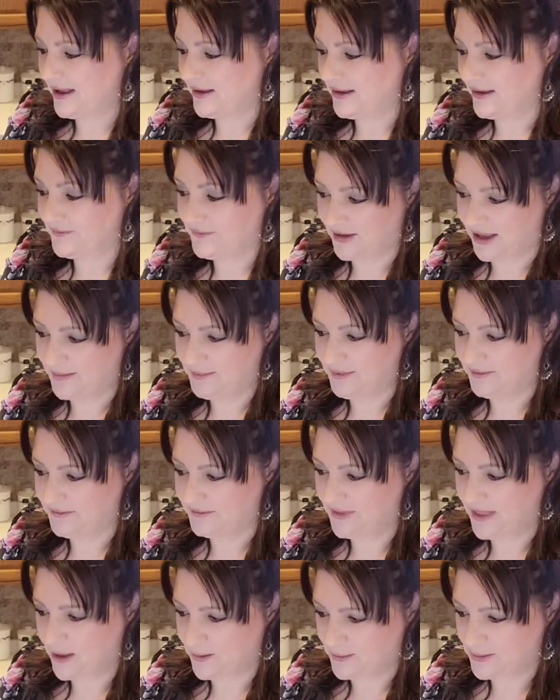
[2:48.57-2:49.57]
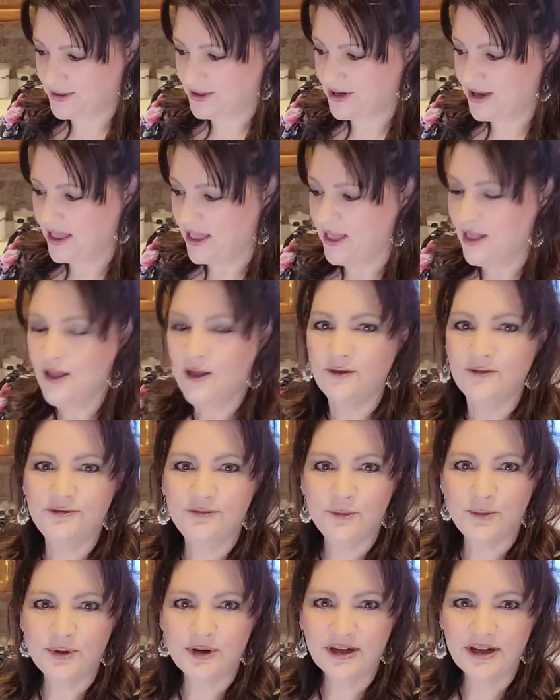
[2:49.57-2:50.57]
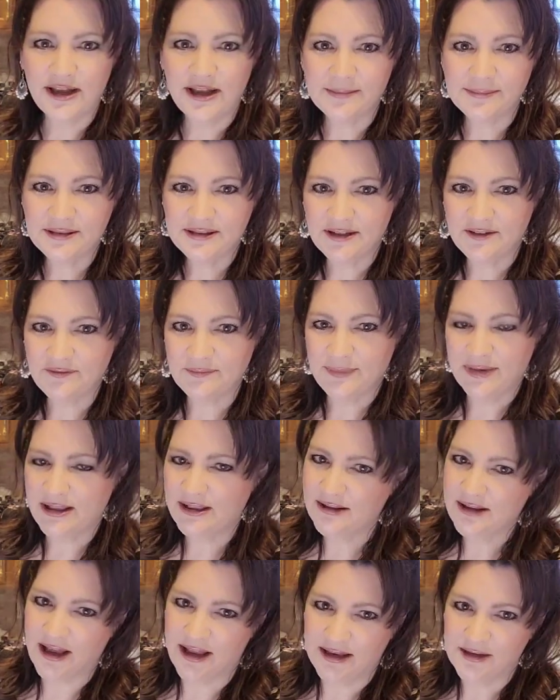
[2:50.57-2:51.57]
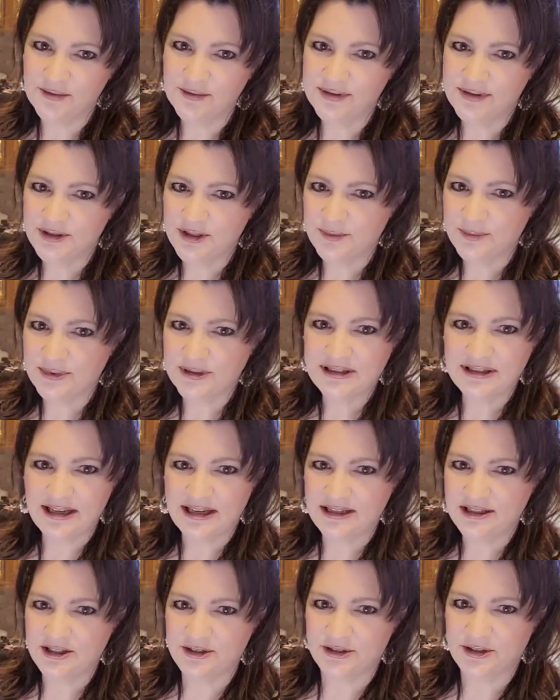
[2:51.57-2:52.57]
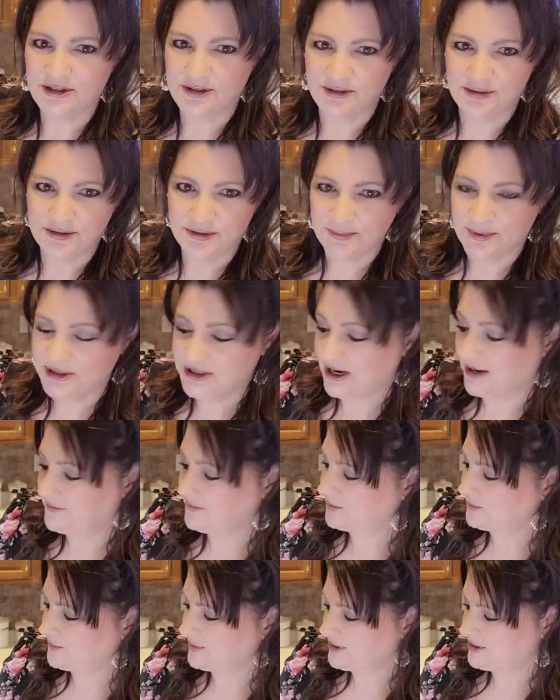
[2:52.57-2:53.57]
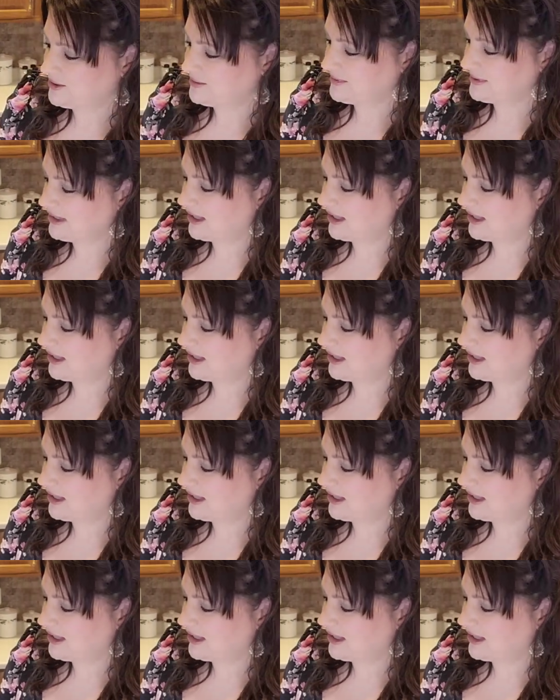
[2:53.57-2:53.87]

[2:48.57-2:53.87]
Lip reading: of a cup of flour, 4 cups of milk. I use 2%. You can use whichever one you would